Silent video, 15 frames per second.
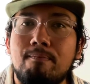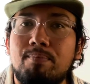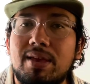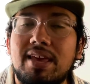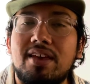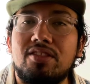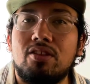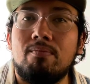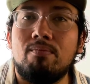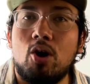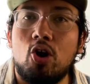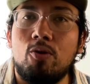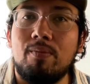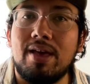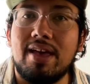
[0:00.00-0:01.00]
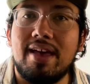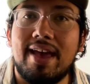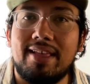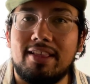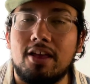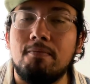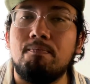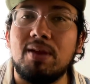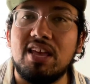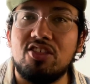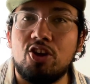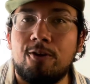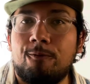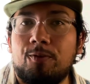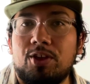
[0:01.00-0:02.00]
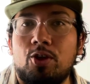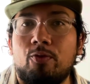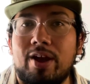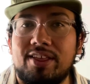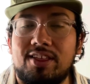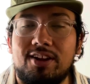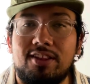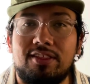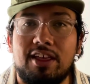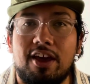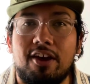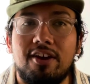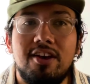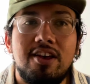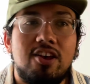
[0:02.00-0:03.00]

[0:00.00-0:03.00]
be in the moment and, like, be there for you right then and there.